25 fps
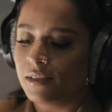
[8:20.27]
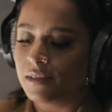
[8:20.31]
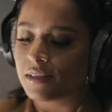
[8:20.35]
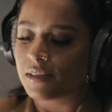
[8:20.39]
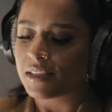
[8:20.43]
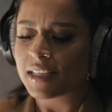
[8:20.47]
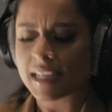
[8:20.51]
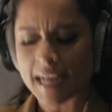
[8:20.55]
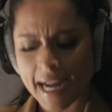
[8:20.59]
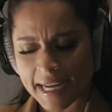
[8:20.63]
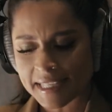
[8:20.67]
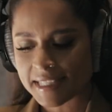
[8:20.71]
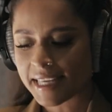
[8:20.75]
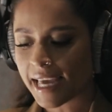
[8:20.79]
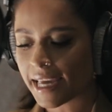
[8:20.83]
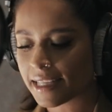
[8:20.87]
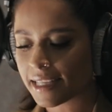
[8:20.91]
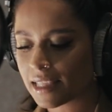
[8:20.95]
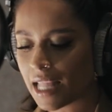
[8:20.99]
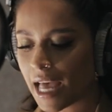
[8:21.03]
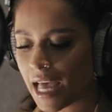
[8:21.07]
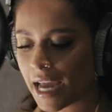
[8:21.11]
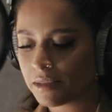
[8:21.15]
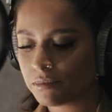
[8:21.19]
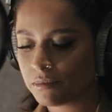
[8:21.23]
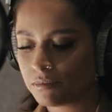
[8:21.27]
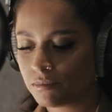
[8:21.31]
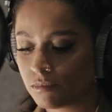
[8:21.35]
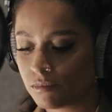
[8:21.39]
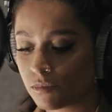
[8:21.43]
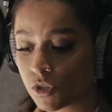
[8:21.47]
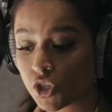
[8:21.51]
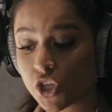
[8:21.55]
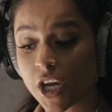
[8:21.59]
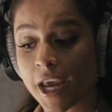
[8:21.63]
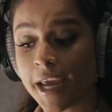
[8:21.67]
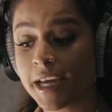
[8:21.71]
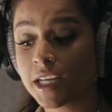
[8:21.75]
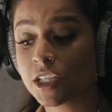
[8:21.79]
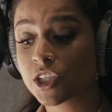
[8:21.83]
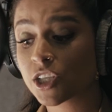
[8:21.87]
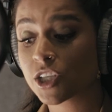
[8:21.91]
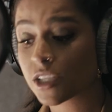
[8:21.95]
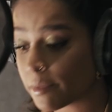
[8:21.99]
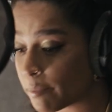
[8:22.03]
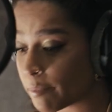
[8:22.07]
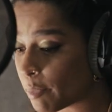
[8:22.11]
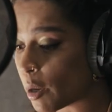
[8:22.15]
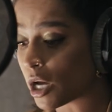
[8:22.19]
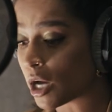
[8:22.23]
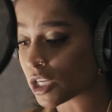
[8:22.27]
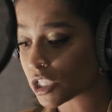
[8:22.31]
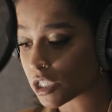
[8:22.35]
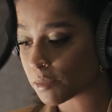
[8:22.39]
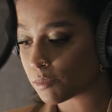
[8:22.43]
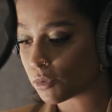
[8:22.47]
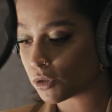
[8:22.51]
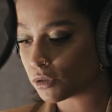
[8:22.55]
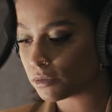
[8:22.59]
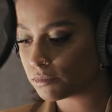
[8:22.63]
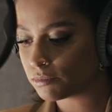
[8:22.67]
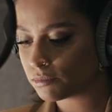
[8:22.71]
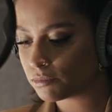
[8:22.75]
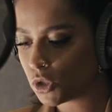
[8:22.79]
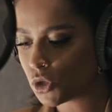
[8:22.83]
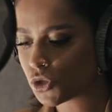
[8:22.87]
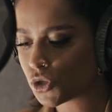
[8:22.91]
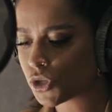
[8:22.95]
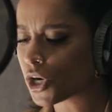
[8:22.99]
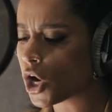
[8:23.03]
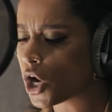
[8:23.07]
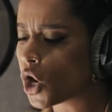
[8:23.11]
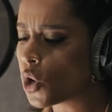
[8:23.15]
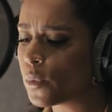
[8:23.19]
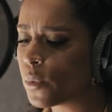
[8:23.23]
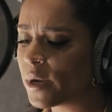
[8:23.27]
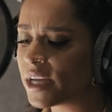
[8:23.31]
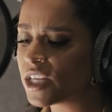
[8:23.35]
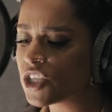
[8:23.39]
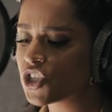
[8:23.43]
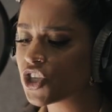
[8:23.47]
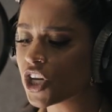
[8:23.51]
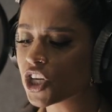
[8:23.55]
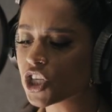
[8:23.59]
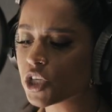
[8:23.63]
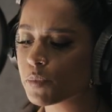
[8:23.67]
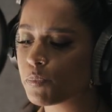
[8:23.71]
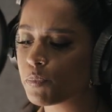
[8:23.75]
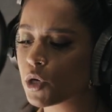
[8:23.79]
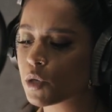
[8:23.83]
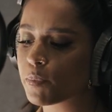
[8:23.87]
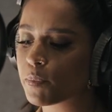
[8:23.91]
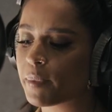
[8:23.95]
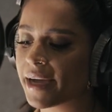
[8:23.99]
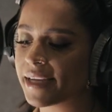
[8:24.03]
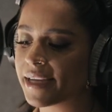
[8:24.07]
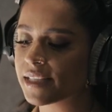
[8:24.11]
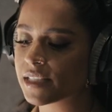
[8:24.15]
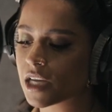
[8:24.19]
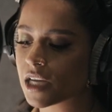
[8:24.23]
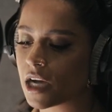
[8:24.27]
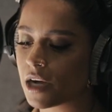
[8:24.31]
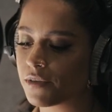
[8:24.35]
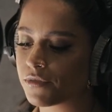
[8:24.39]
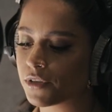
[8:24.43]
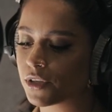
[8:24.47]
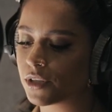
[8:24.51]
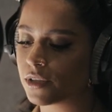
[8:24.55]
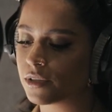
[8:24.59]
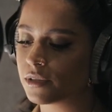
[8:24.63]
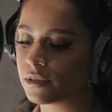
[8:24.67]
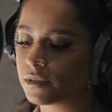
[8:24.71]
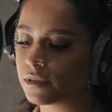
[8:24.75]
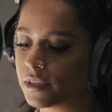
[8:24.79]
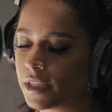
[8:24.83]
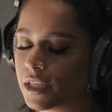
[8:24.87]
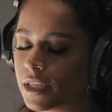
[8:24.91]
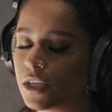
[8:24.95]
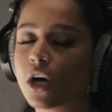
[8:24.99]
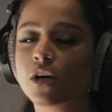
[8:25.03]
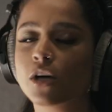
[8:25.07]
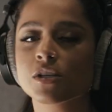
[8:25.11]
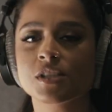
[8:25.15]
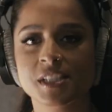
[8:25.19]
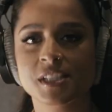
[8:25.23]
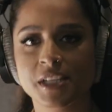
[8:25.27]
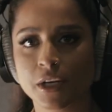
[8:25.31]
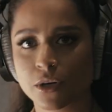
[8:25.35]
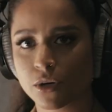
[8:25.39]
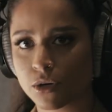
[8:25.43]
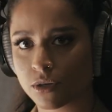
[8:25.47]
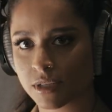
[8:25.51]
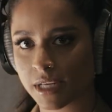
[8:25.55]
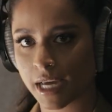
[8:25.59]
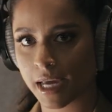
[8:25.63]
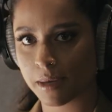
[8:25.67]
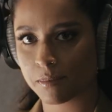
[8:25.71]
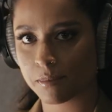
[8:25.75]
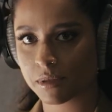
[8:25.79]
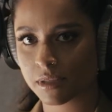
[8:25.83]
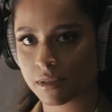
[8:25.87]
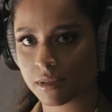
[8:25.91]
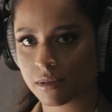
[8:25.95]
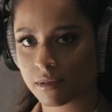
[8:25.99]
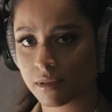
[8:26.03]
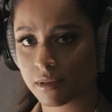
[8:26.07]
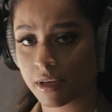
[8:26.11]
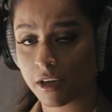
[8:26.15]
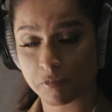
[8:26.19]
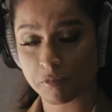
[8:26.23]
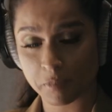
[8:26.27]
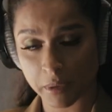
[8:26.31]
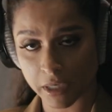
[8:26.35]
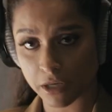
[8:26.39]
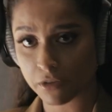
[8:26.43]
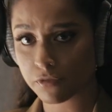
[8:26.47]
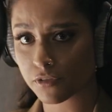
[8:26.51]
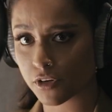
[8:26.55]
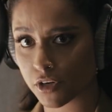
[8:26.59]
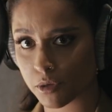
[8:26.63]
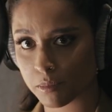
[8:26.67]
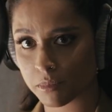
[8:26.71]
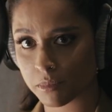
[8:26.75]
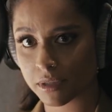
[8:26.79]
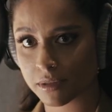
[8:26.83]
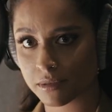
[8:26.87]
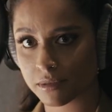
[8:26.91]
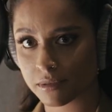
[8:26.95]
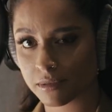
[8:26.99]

Tonight's headline Change is impossible. You should always judge a book by its cover, and all stereotypes have been affirmed.